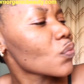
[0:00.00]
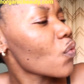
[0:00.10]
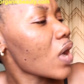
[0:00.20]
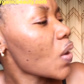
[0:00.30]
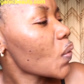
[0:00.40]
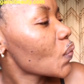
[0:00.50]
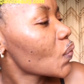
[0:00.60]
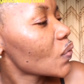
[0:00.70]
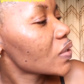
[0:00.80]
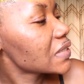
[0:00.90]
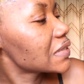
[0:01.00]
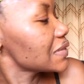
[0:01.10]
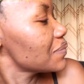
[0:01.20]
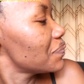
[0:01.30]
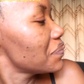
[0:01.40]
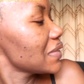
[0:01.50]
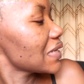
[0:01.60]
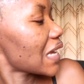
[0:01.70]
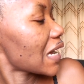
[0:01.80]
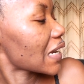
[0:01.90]
Wow, see
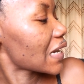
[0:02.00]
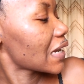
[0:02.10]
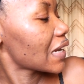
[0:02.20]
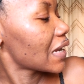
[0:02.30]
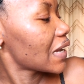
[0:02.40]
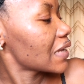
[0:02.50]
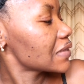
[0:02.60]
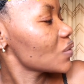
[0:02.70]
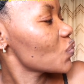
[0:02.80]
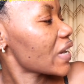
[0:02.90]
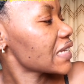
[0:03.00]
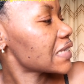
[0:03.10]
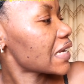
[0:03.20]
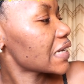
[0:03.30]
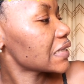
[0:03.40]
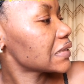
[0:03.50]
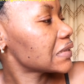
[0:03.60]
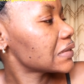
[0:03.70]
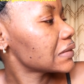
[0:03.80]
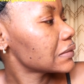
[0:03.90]
white
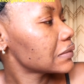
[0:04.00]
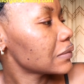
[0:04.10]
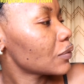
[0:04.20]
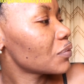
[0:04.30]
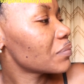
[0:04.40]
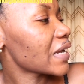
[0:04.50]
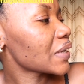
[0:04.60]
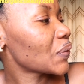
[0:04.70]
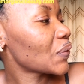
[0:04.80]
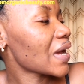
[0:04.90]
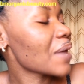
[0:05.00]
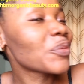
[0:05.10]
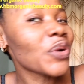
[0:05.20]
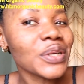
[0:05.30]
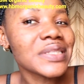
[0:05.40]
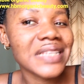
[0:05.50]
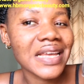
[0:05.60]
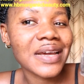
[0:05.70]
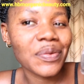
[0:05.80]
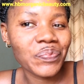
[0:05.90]
edge. Oh my god, I'm gonna
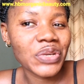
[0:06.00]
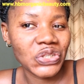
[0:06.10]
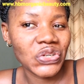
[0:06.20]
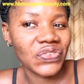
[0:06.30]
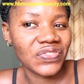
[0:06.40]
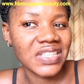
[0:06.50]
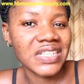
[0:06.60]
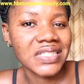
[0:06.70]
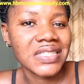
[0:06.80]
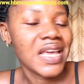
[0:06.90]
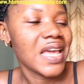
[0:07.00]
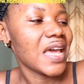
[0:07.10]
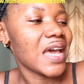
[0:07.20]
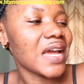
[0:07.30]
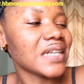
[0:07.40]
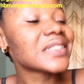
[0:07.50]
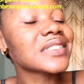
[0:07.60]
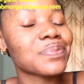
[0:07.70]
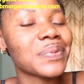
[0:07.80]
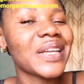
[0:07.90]
take a picture of this and
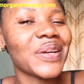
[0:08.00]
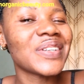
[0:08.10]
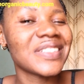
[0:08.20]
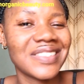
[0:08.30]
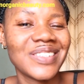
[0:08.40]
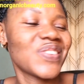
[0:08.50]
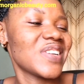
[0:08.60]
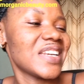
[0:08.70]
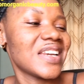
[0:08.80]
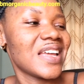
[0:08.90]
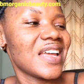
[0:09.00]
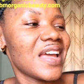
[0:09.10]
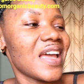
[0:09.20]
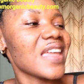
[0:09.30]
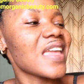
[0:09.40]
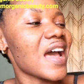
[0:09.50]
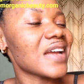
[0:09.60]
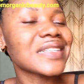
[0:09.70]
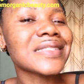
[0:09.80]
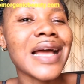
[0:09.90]
display on the screen.
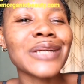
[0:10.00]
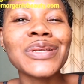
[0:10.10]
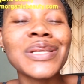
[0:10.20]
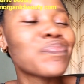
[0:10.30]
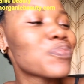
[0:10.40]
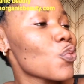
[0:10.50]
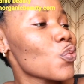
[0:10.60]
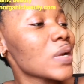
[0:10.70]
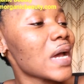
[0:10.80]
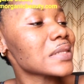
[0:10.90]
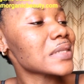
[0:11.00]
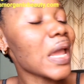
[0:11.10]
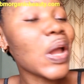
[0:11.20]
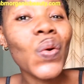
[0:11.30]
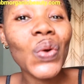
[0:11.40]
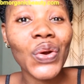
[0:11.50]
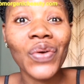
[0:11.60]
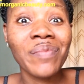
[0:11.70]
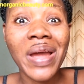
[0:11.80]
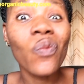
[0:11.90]
Yeah, this actually pulled out a whole lot
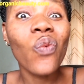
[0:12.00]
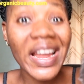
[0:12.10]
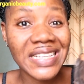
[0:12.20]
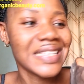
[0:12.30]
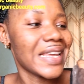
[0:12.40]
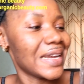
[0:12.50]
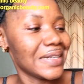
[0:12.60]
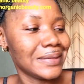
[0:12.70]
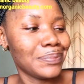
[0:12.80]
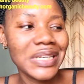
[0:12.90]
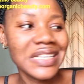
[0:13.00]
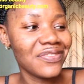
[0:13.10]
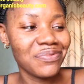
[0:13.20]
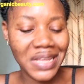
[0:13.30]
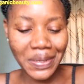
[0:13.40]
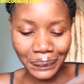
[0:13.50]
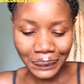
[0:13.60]
of my white edge, believe me.